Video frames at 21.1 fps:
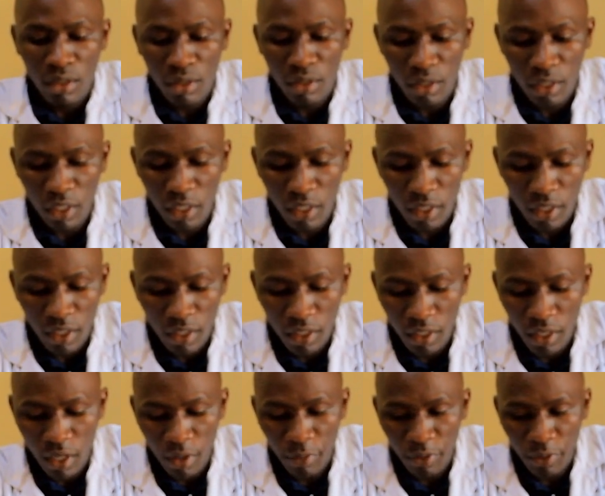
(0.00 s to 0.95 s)
Okay,
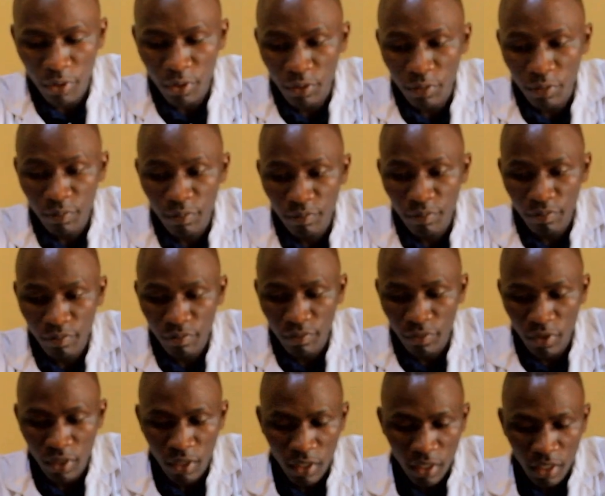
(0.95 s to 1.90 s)
here we go.
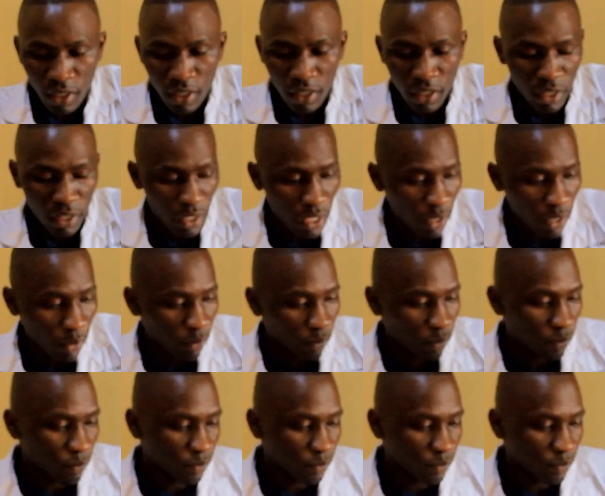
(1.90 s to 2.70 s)
Now,